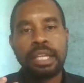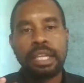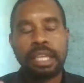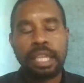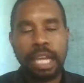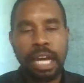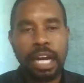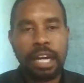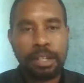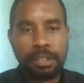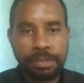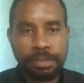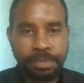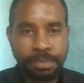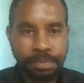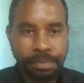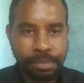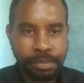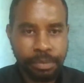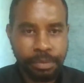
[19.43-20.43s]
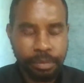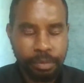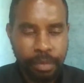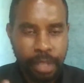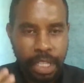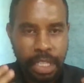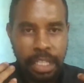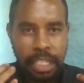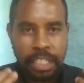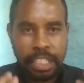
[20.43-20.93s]
Now,
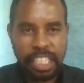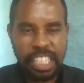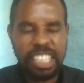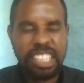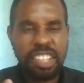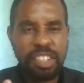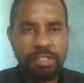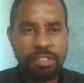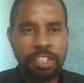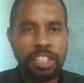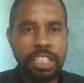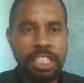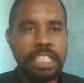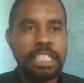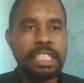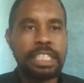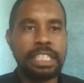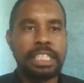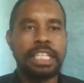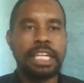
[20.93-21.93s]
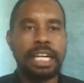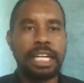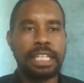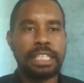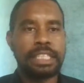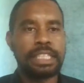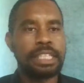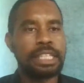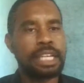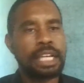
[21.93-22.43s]
the reason for this is
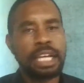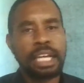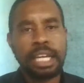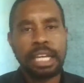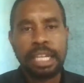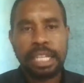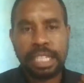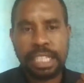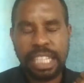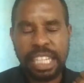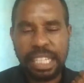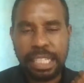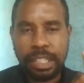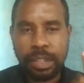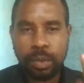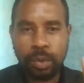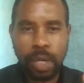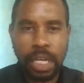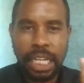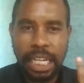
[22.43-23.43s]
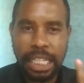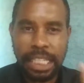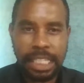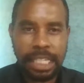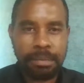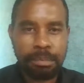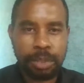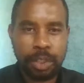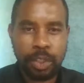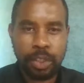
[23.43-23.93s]
that there is one
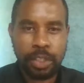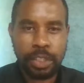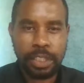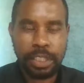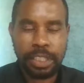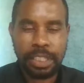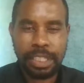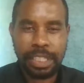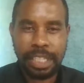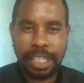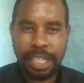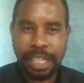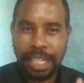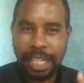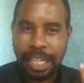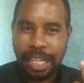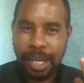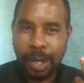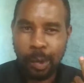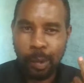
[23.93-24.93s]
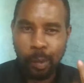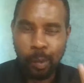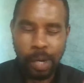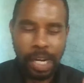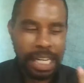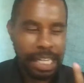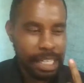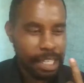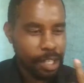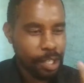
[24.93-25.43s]
assumption,
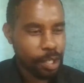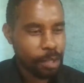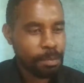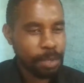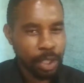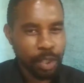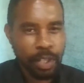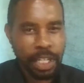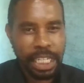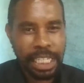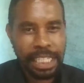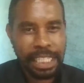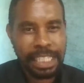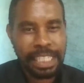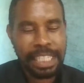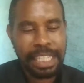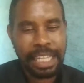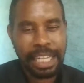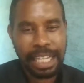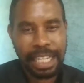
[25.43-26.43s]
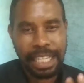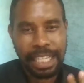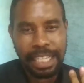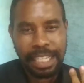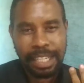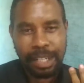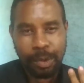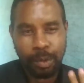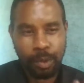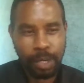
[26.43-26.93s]
one common
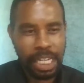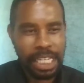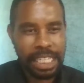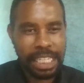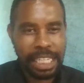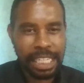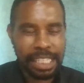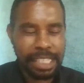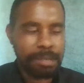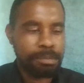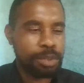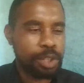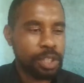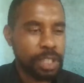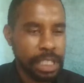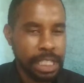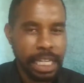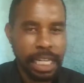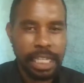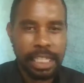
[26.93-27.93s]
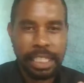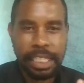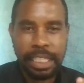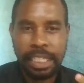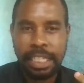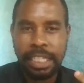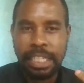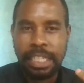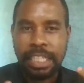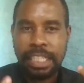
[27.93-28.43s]
one assumption that
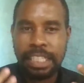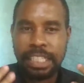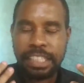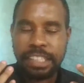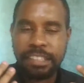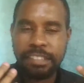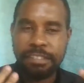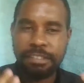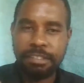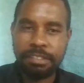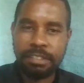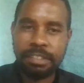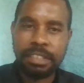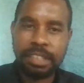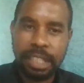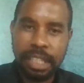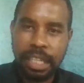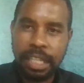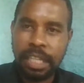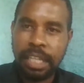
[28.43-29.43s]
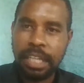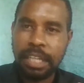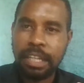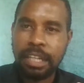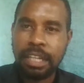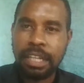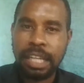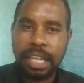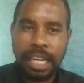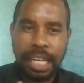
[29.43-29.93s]
it's
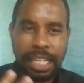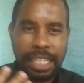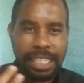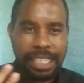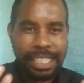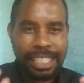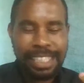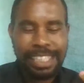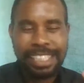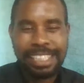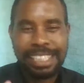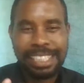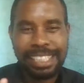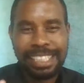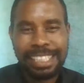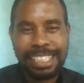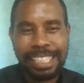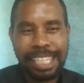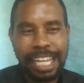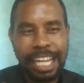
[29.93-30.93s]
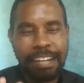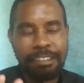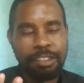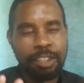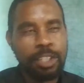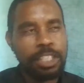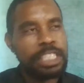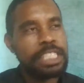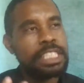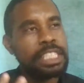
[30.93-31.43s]
like I've
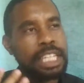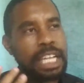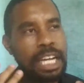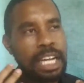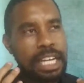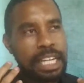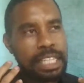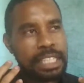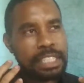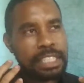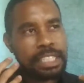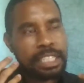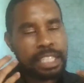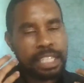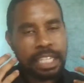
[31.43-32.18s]
noticed that